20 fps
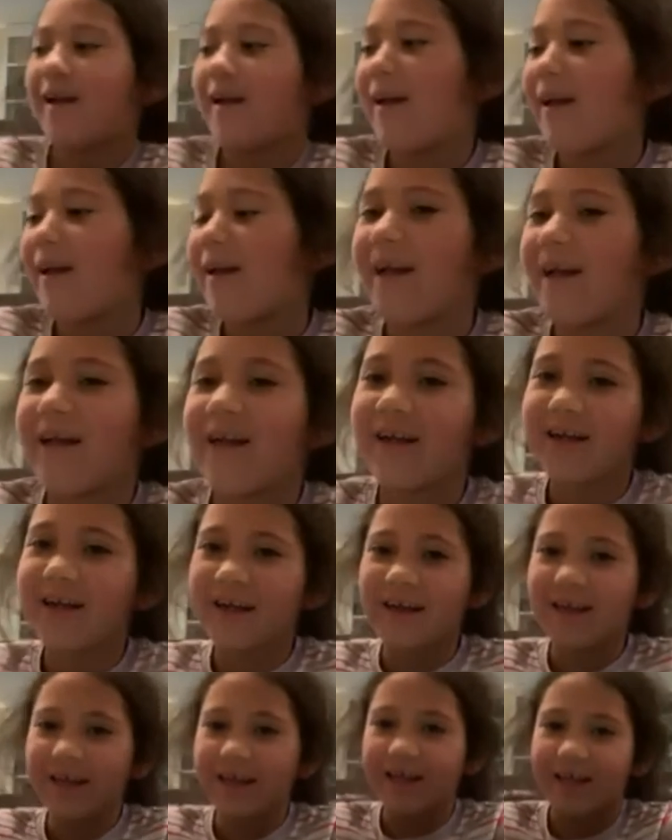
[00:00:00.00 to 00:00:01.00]

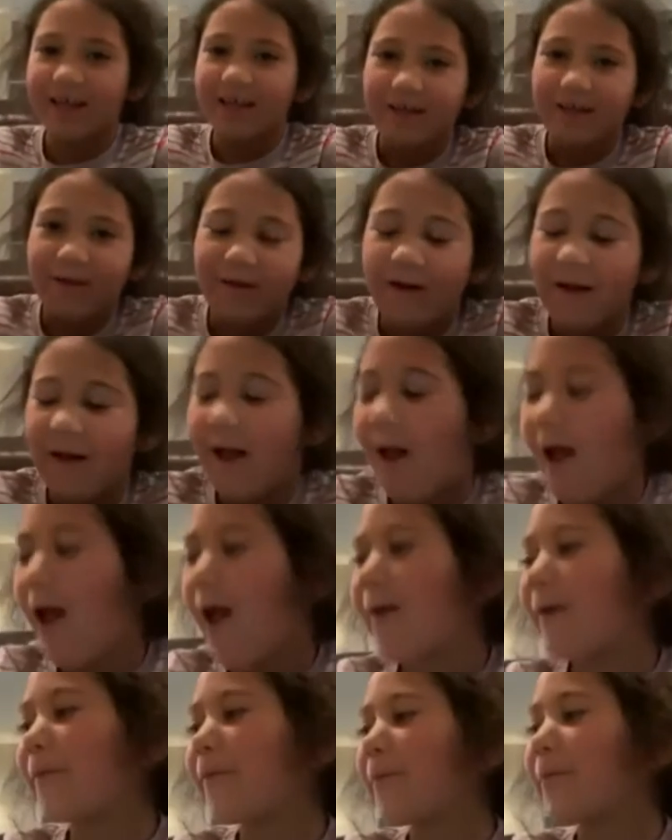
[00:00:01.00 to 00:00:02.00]
Natalia, what's your
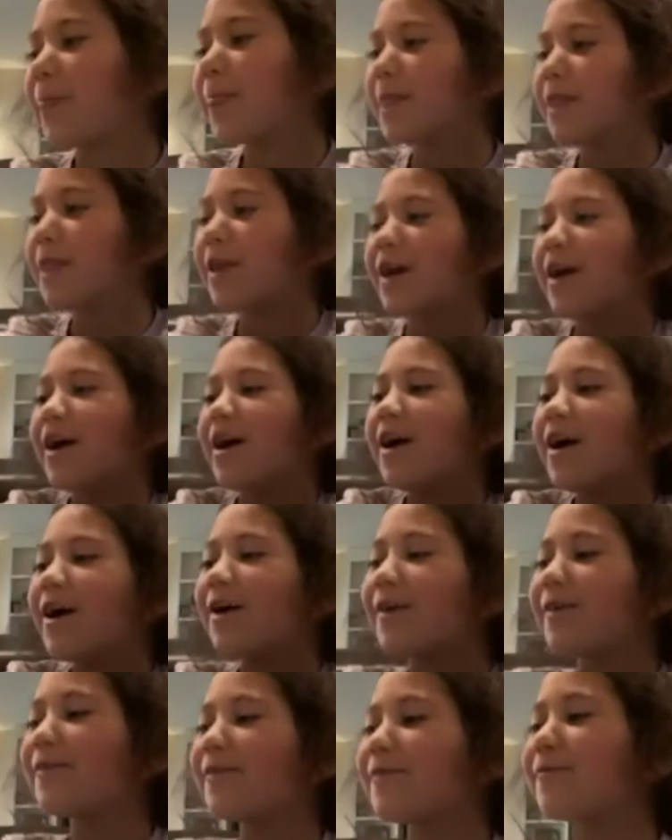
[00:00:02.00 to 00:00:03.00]
question?
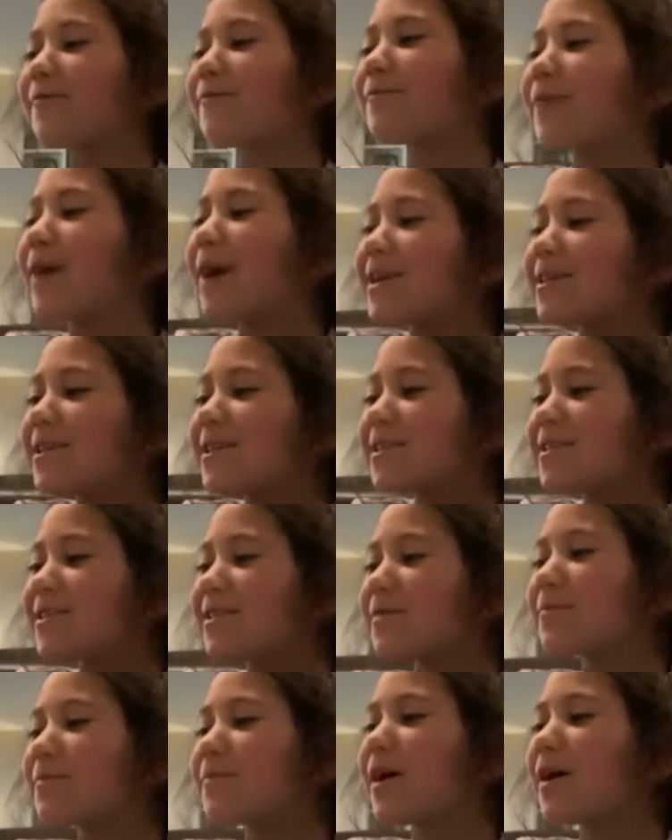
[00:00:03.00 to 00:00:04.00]
Why does
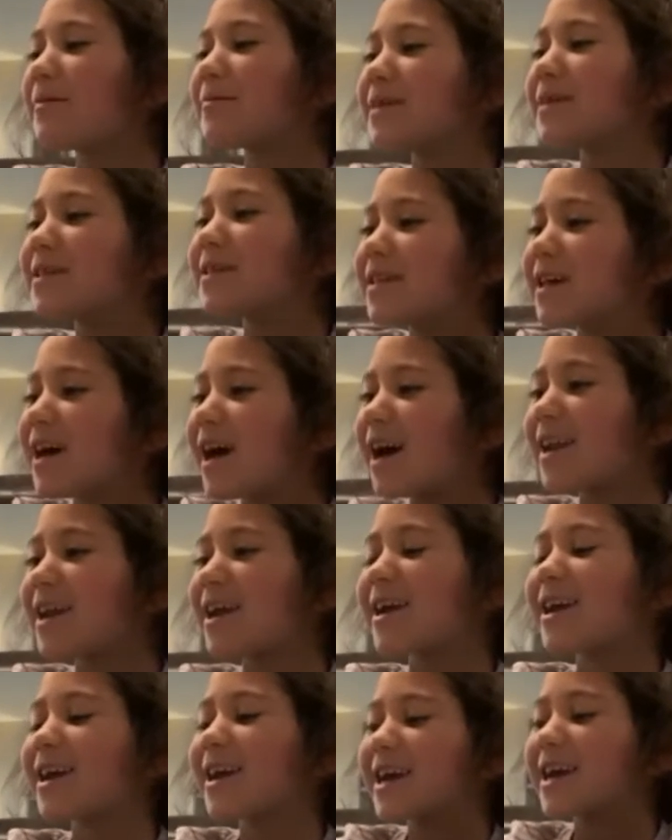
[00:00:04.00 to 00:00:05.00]
the mom and dad
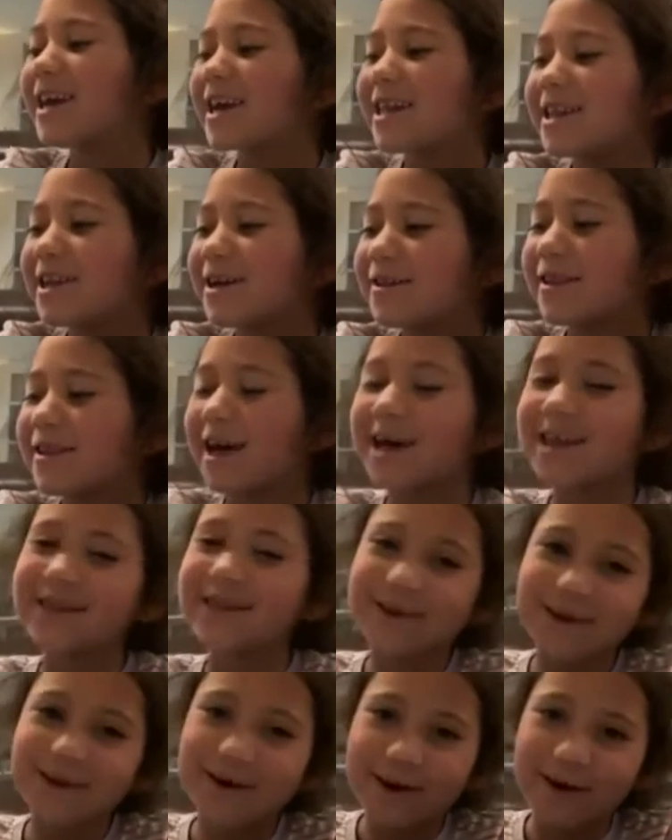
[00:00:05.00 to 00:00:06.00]
and Kayla light
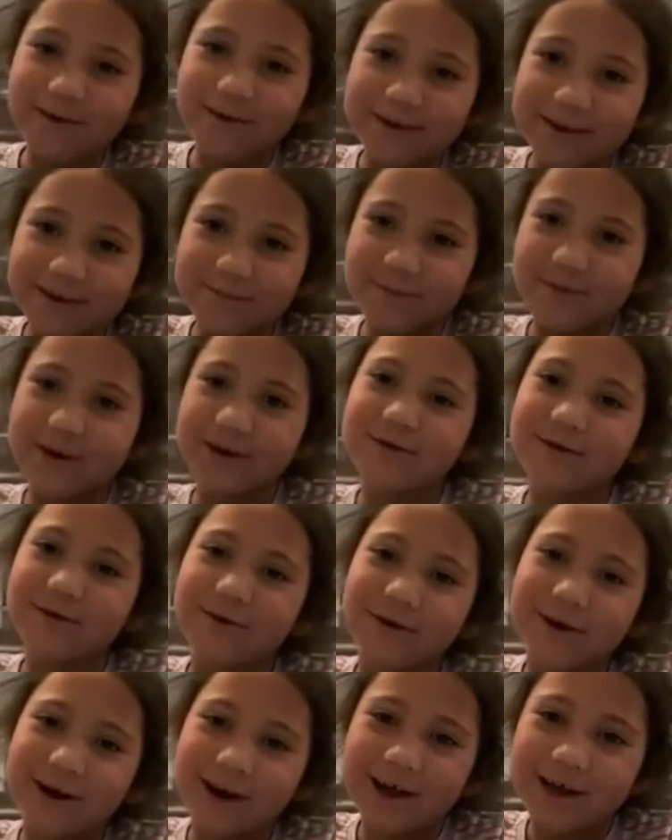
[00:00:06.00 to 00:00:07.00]
their own
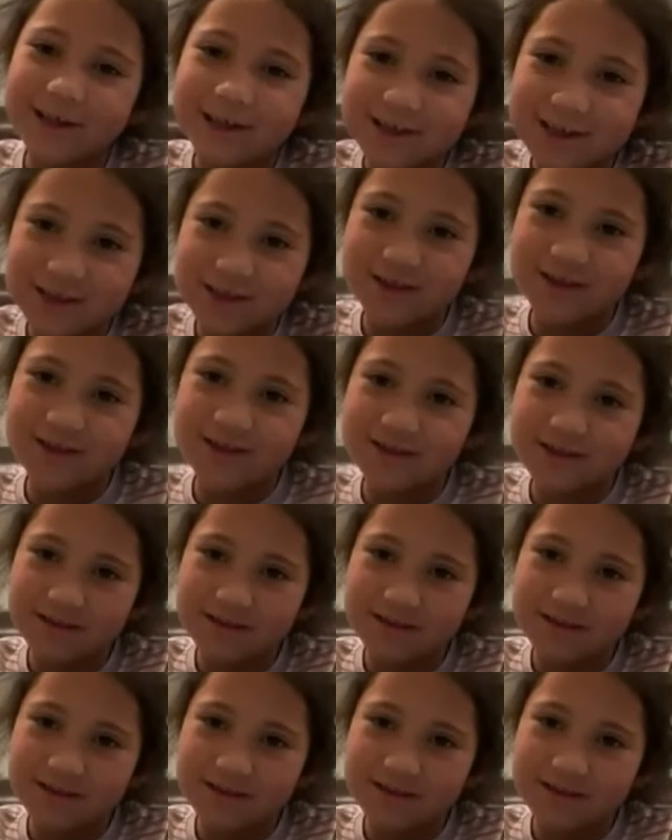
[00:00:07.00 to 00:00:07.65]
menorahs?